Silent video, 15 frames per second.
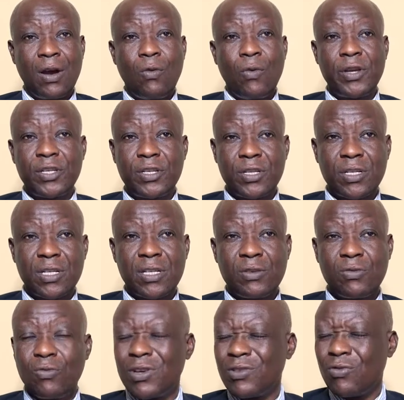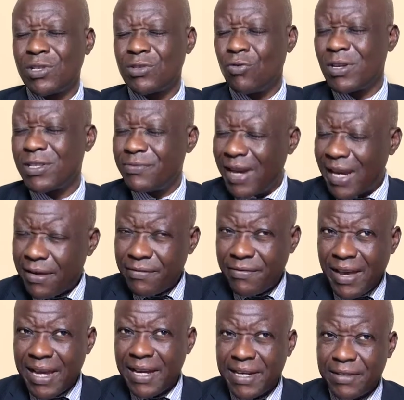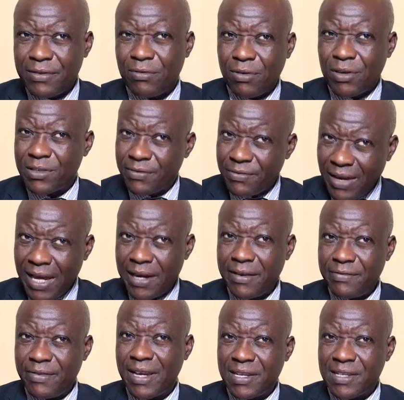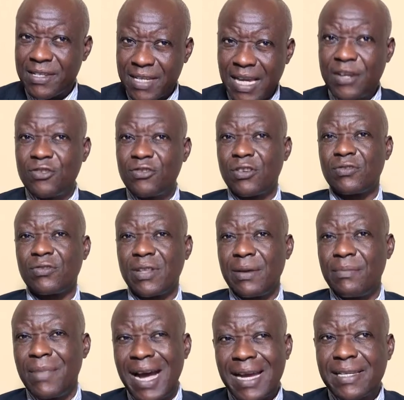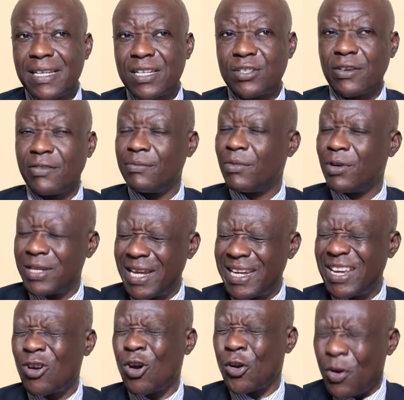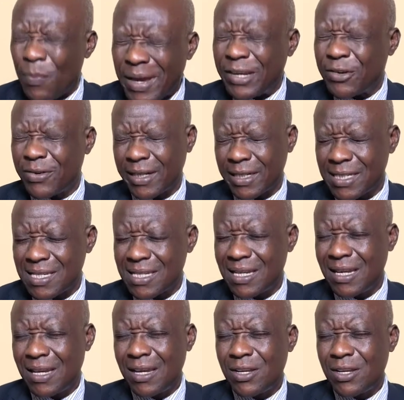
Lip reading: which was very, very central to the emergence of modern econometrics.